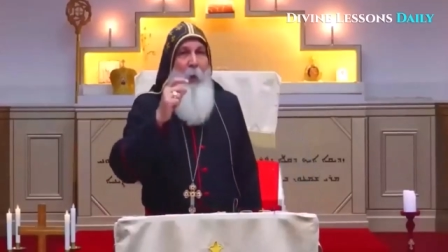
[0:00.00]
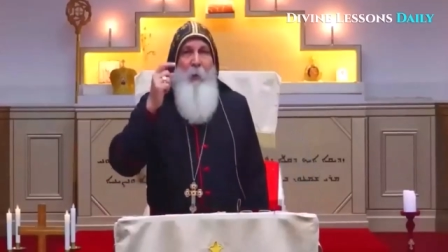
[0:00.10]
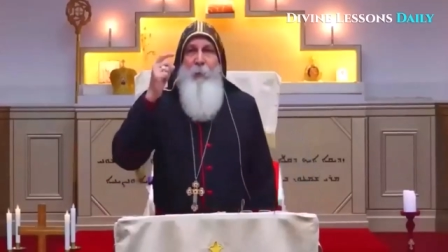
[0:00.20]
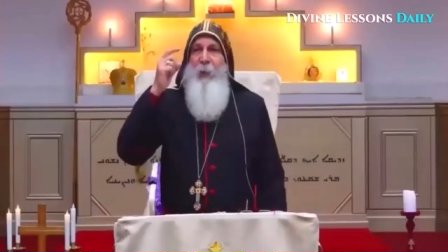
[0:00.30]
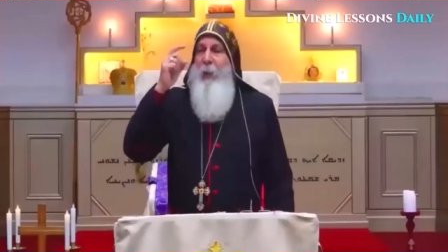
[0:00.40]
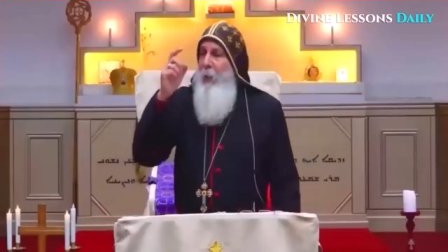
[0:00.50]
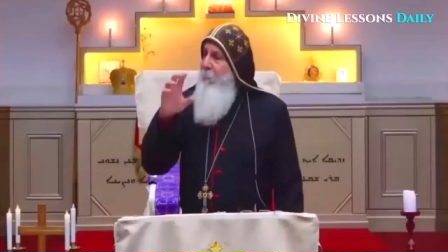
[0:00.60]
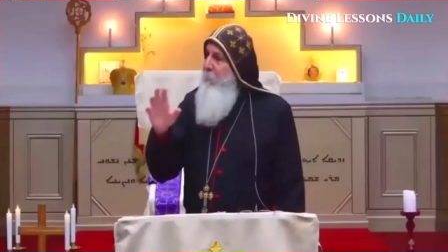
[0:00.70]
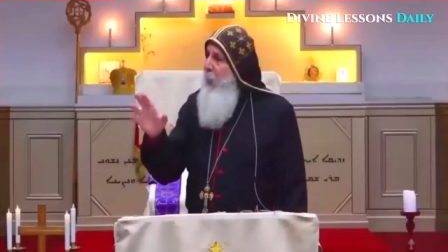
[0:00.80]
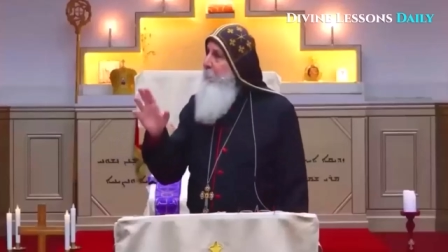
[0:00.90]
If, we,
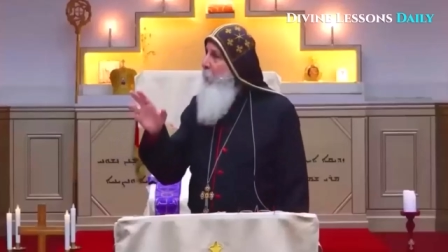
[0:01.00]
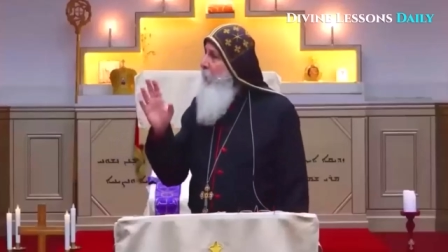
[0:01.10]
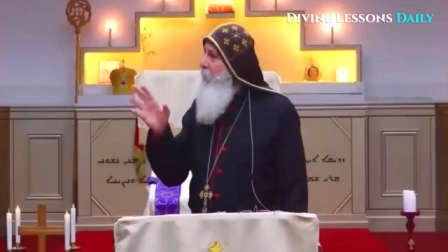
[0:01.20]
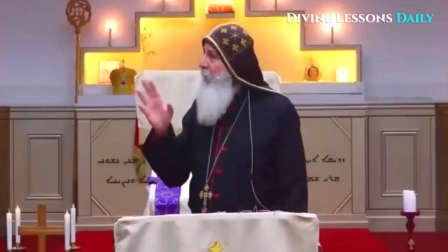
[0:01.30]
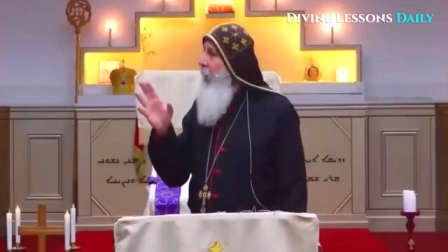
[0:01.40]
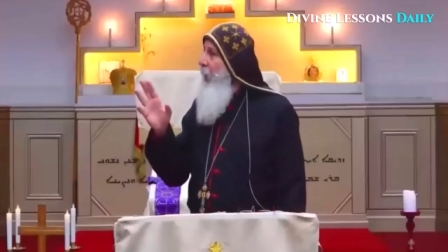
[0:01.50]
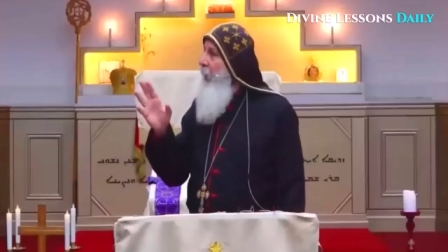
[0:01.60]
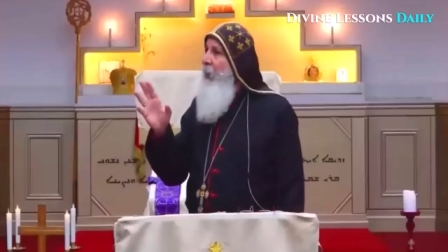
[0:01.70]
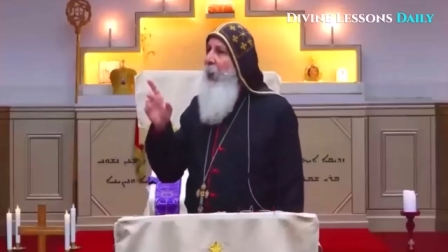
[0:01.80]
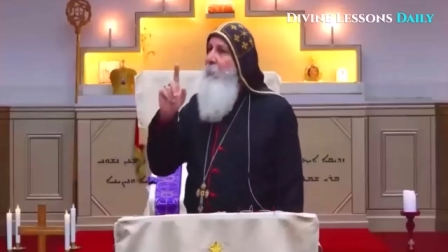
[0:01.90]
if people
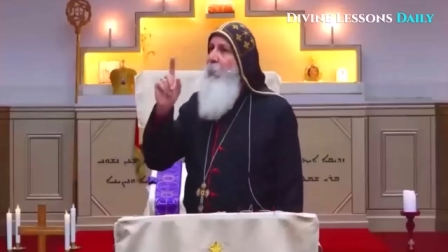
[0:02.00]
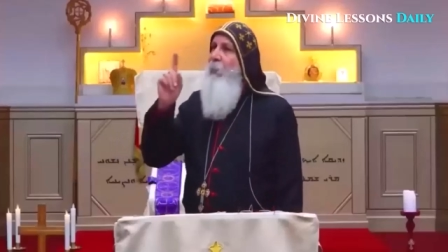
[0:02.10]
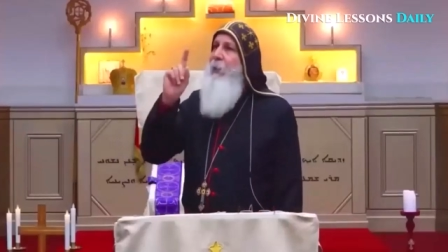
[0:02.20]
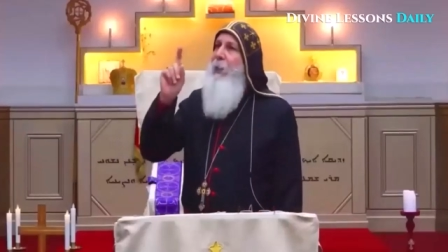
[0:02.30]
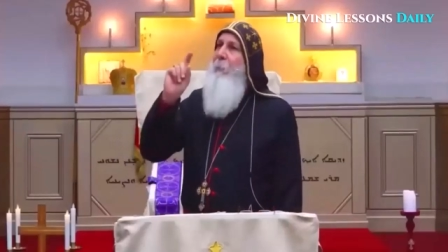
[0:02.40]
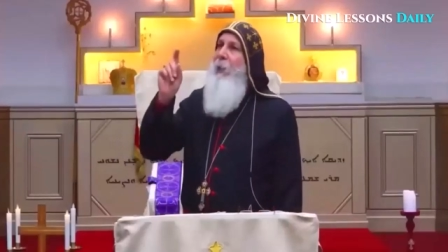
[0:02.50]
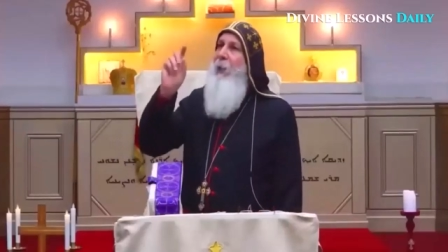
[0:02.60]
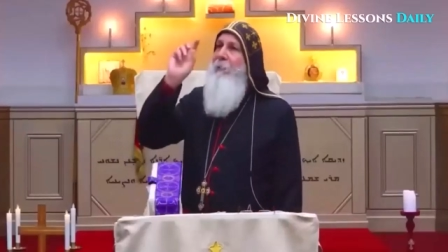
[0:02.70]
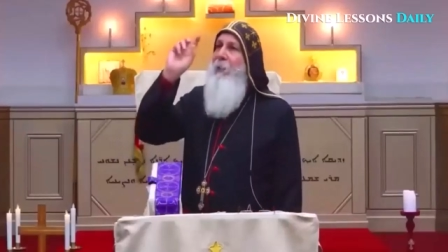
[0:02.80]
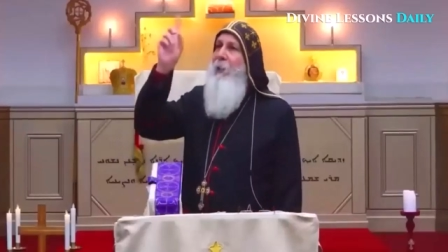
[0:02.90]
say, I'm not going to
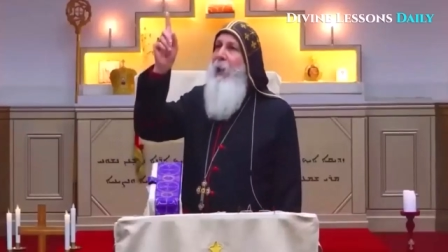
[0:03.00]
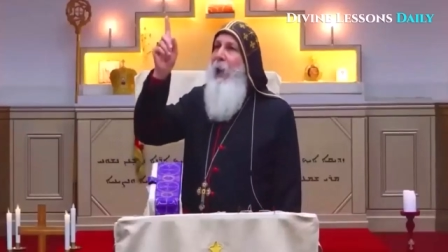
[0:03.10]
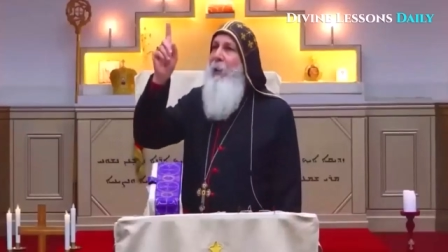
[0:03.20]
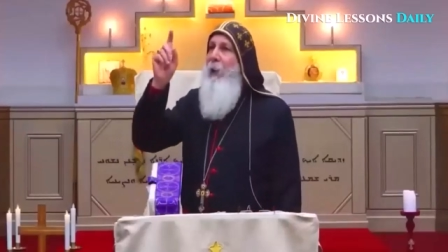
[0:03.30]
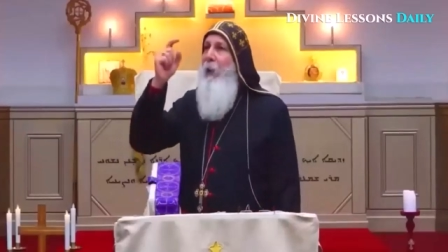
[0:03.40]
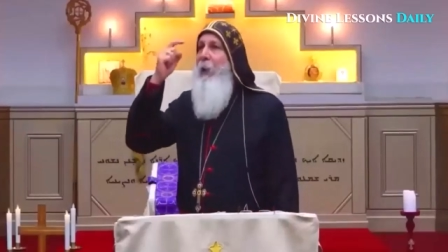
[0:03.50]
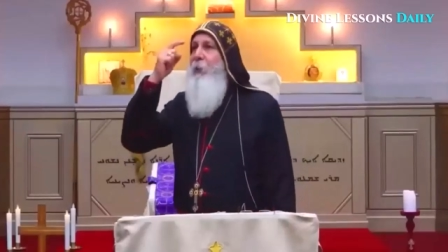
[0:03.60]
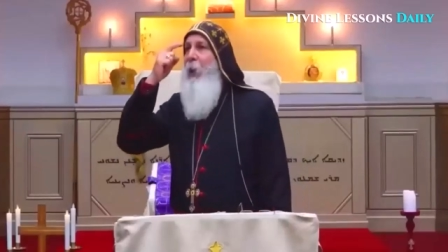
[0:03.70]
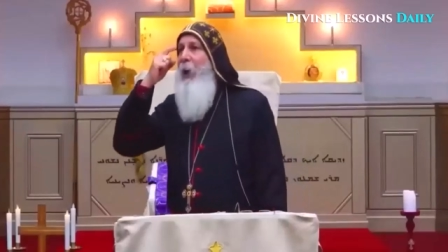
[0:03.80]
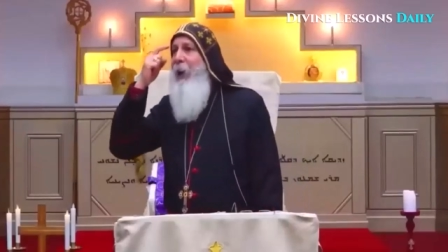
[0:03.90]
believe in God
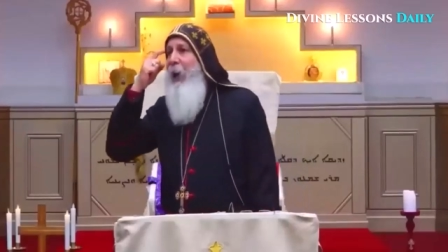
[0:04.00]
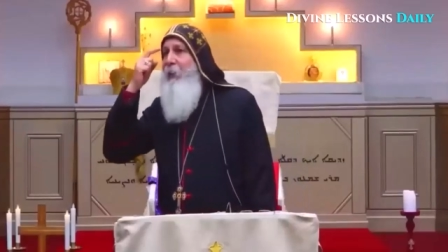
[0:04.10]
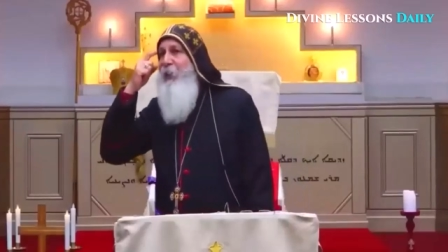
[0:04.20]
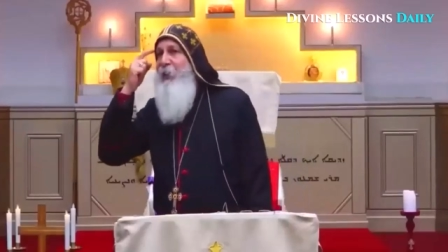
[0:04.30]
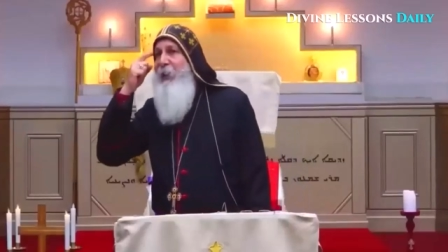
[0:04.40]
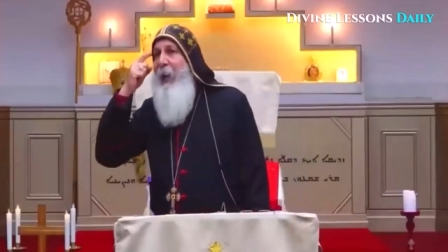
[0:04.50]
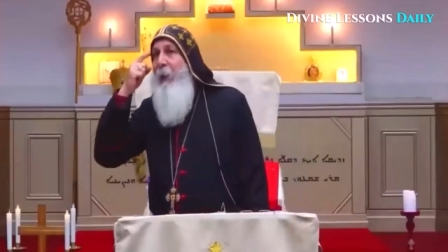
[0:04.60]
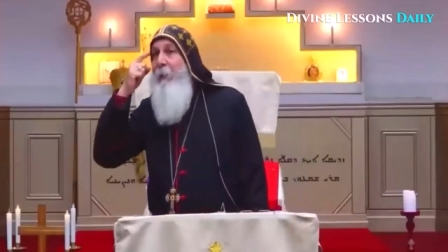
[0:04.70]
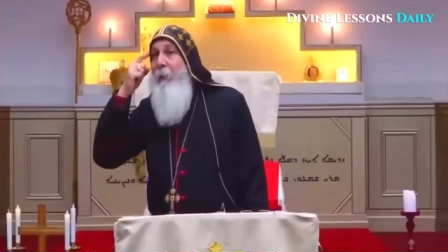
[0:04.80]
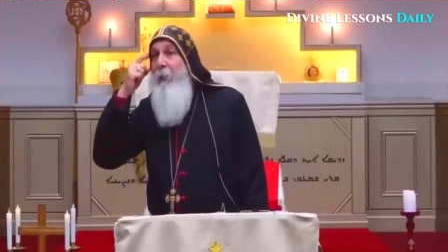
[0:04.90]
unless I
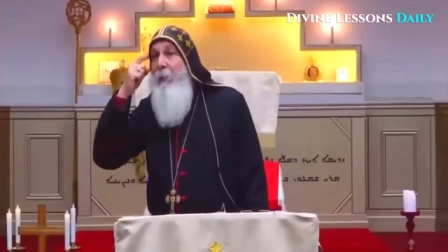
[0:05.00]
understand,